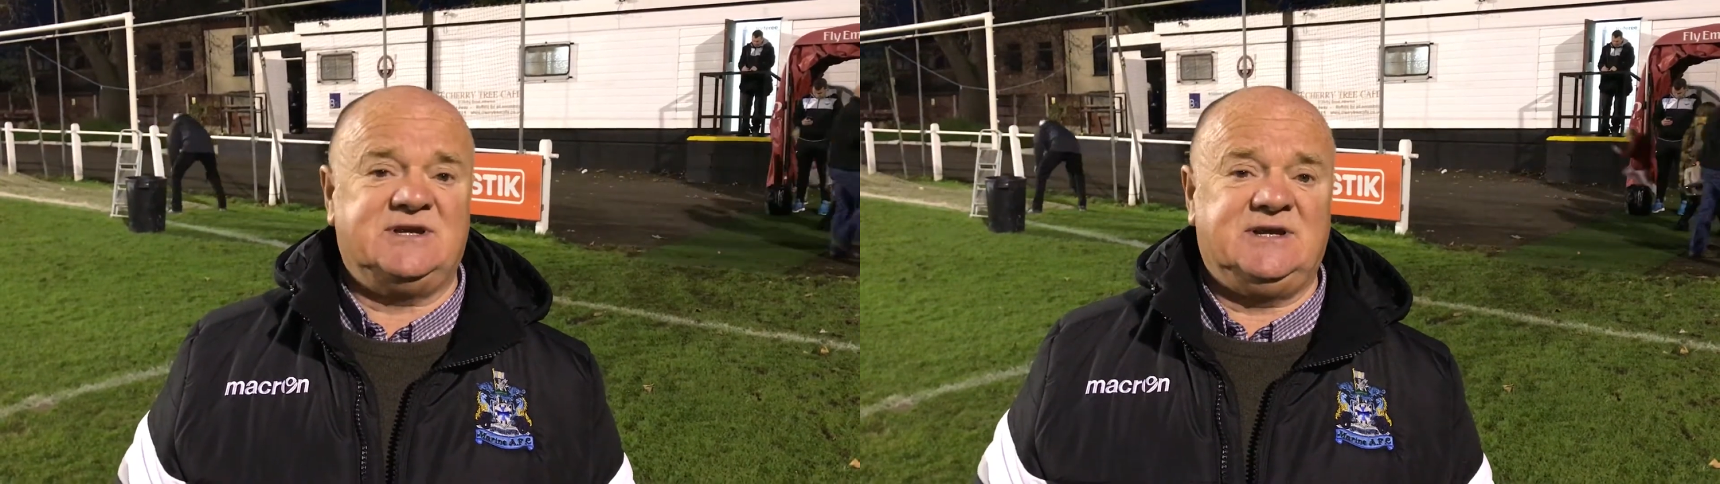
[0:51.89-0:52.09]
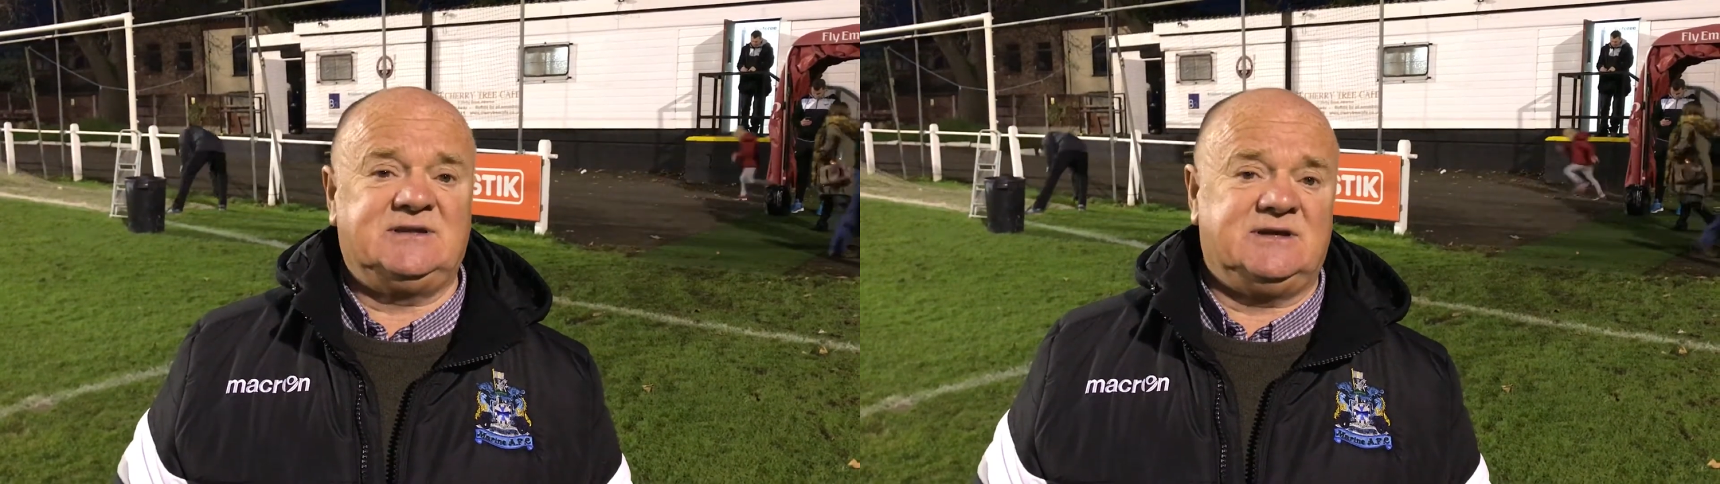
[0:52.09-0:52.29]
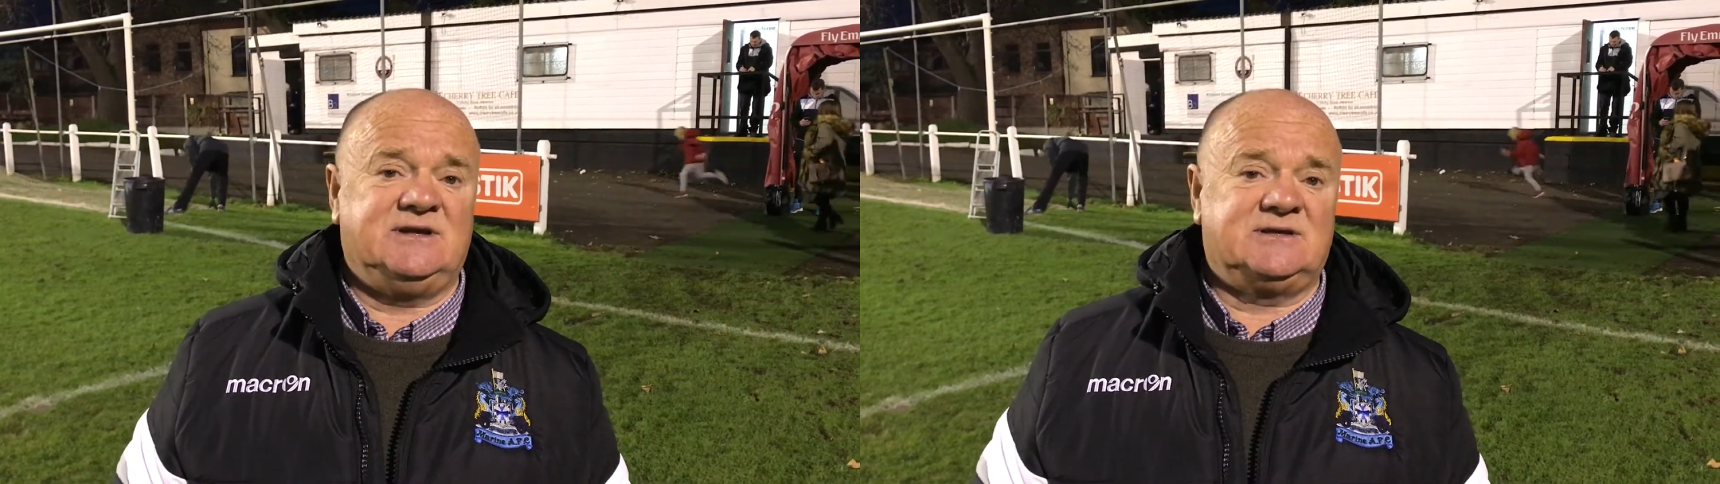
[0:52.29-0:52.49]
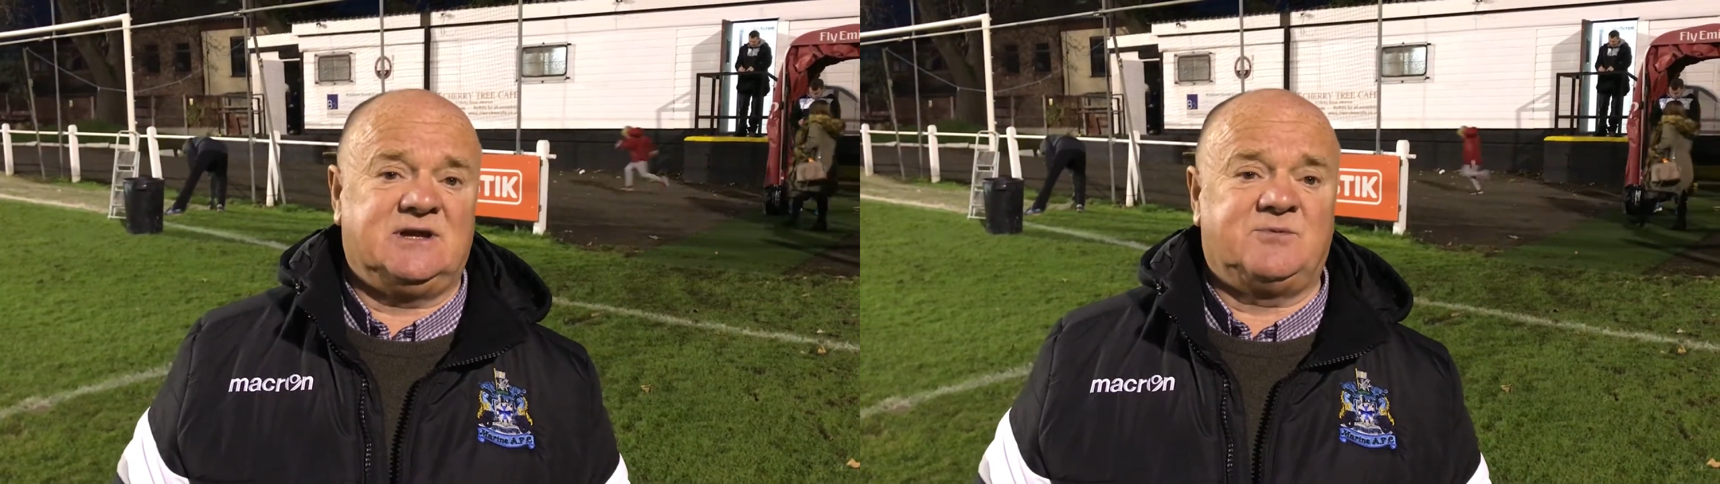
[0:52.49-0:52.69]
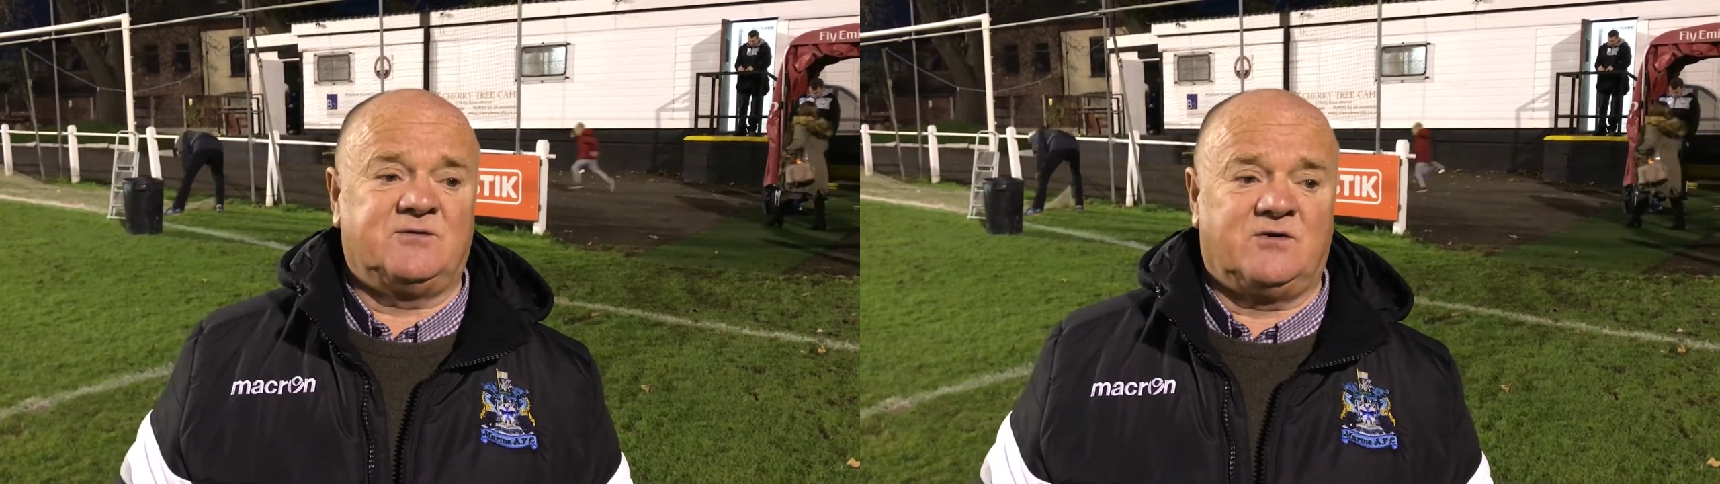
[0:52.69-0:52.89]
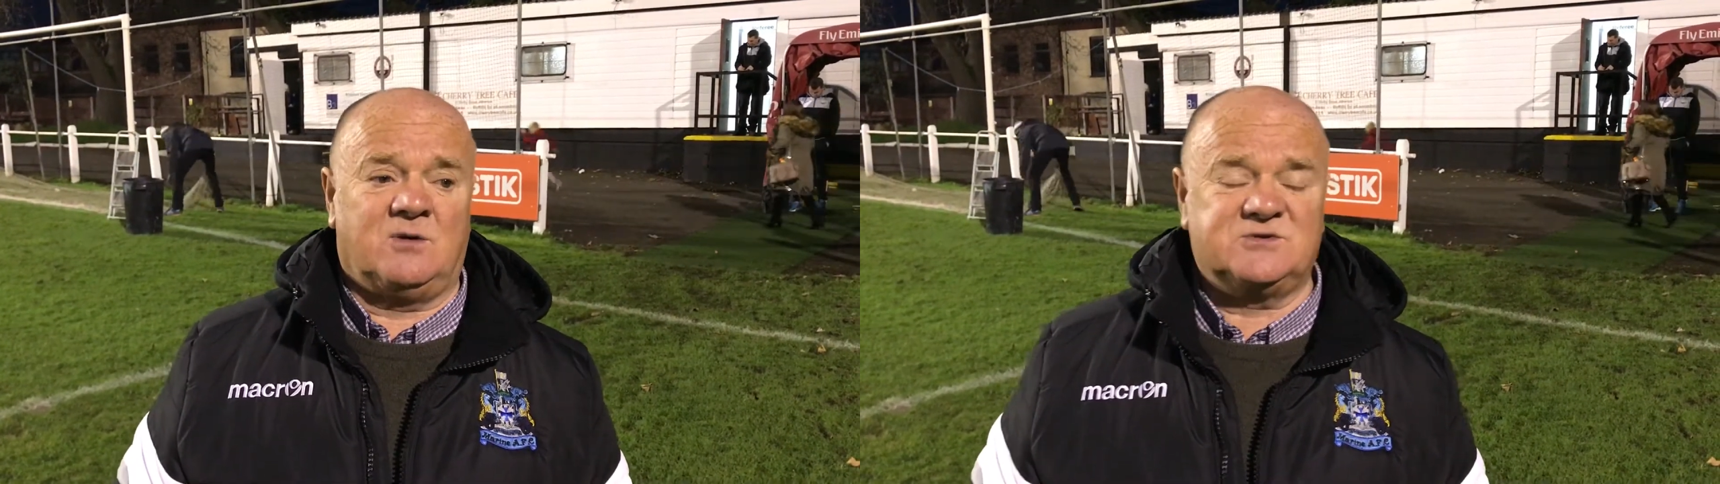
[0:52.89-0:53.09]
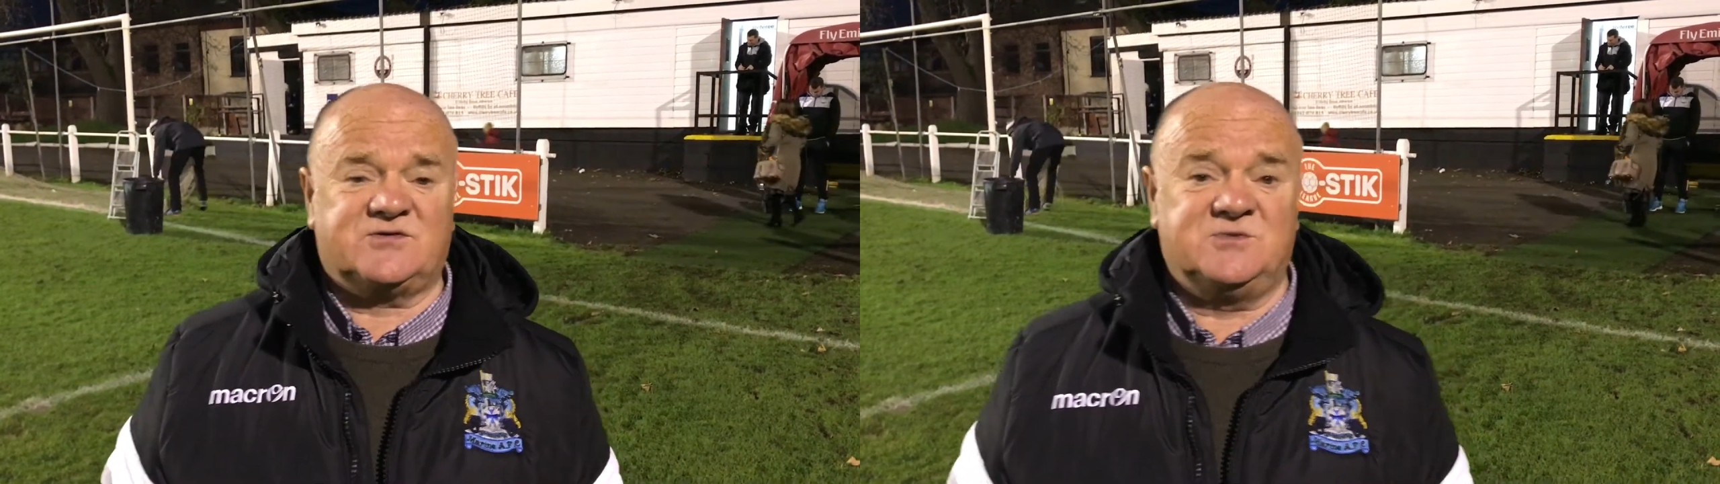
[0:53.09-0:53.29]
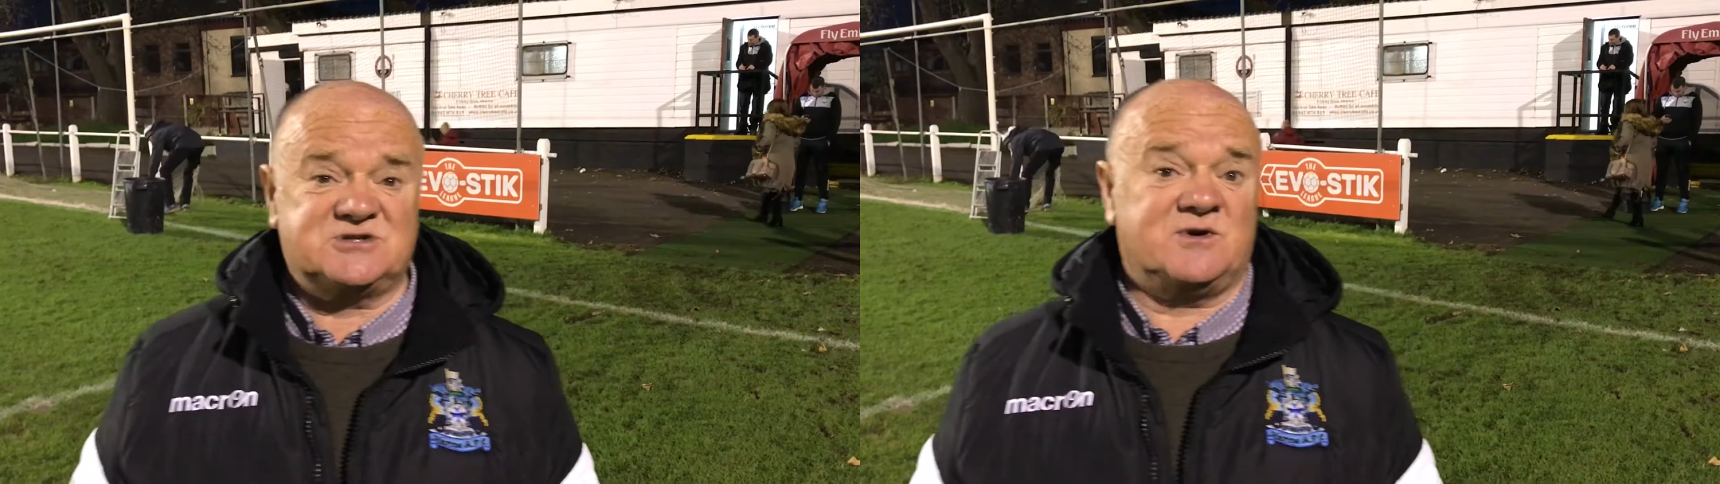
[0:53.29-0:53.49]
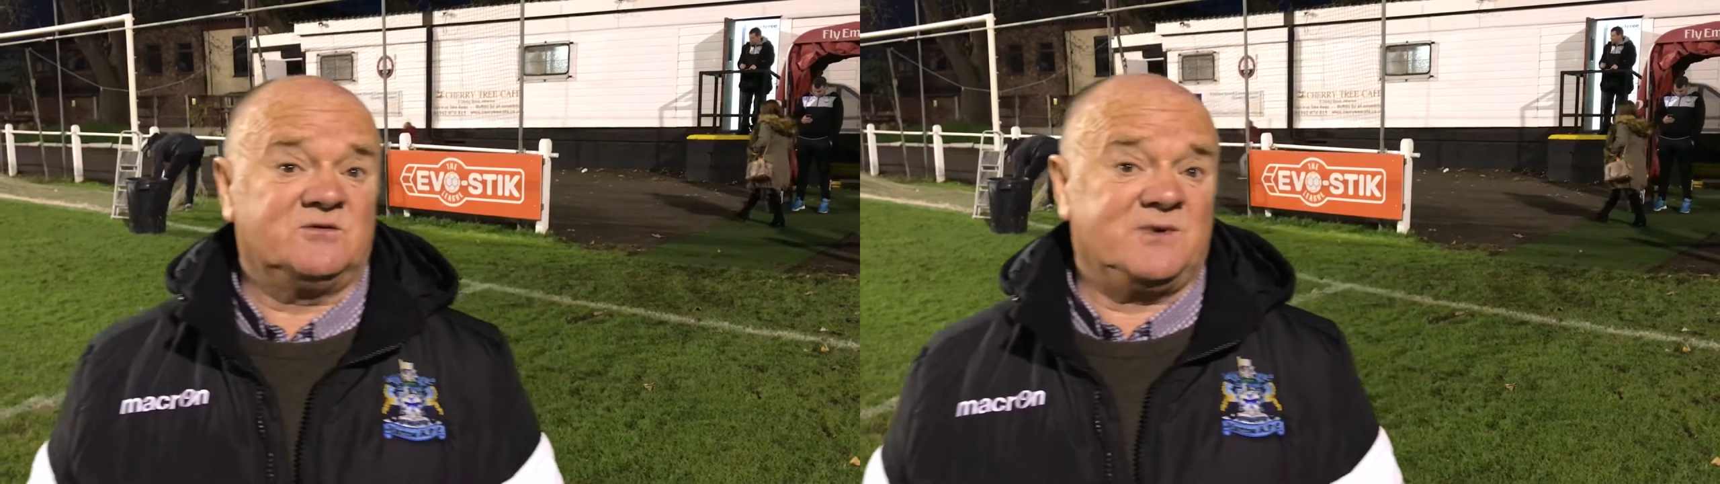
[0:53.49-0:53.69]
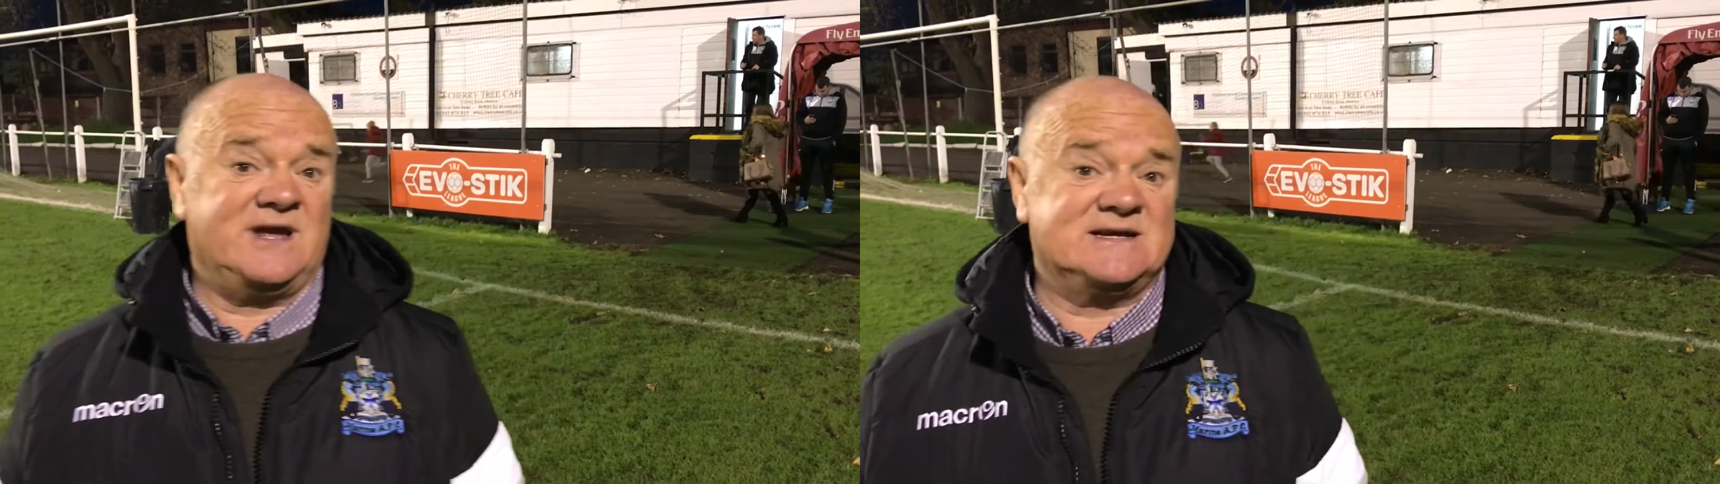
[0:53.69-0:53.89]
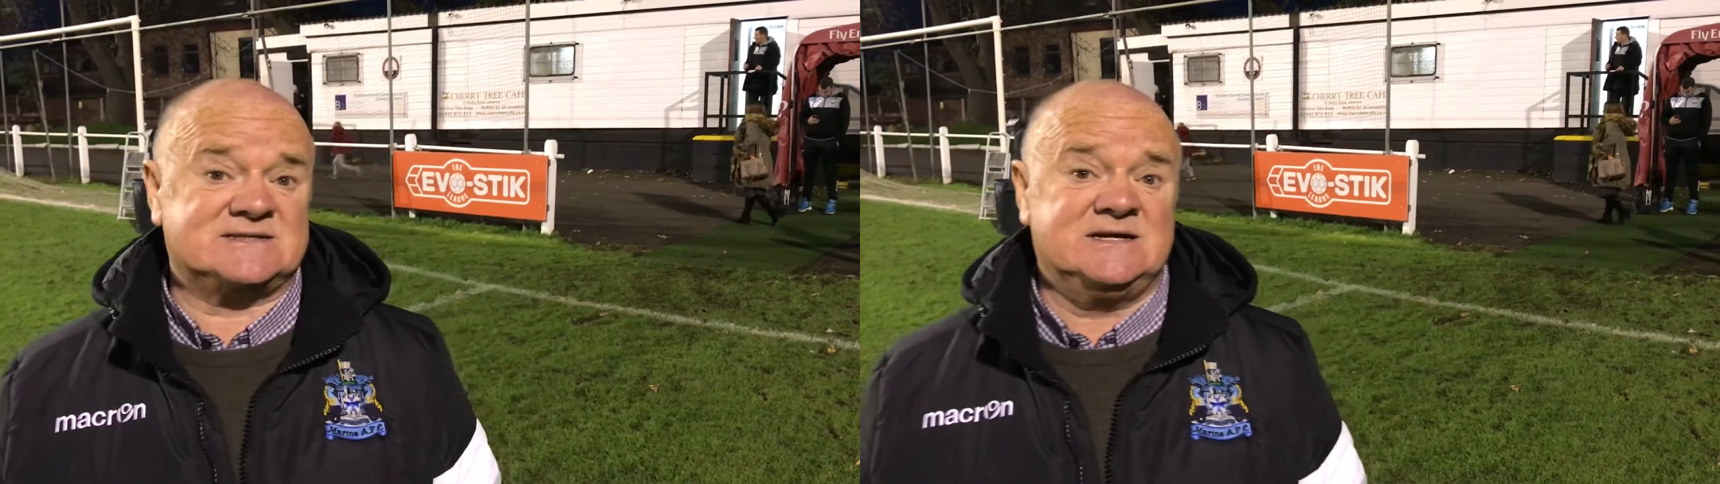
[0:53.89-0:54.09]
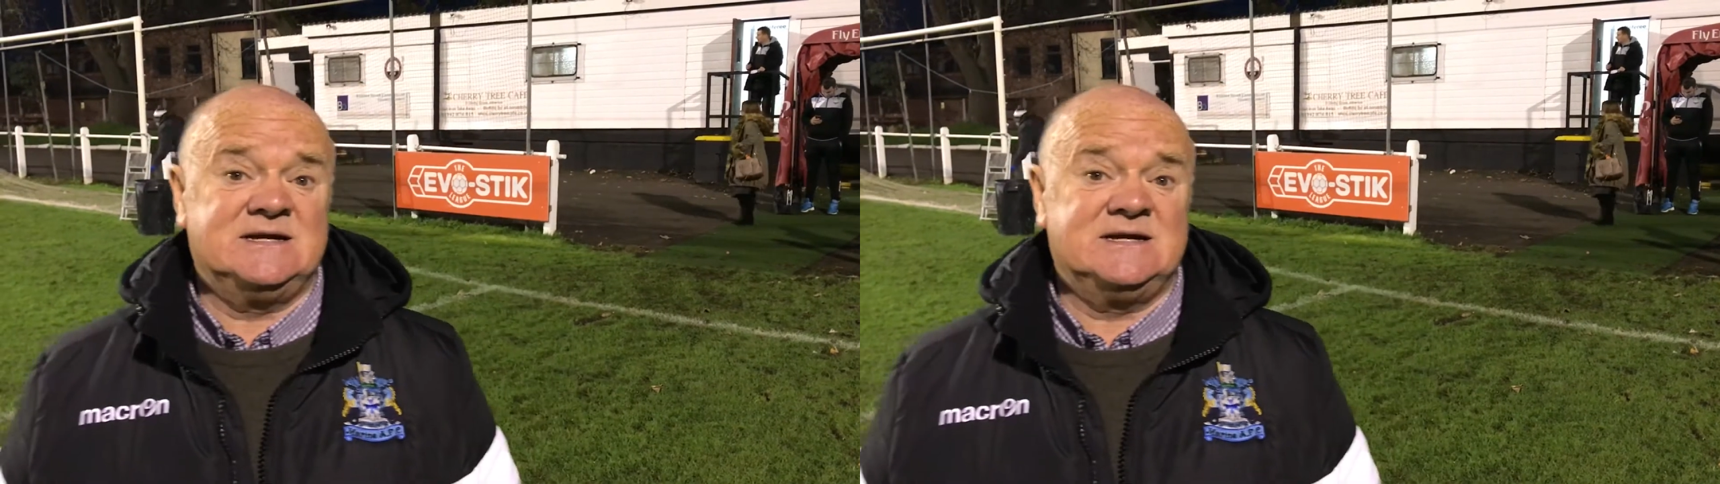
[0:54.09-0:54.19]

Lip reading: the performance from the 12 players